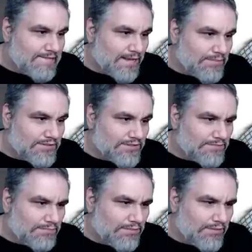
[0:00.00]

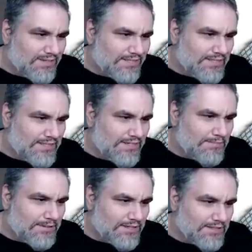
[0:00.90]
Opposition eh,
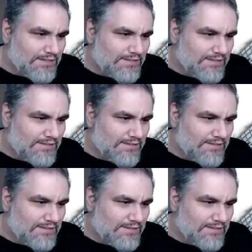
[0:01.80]
could be good.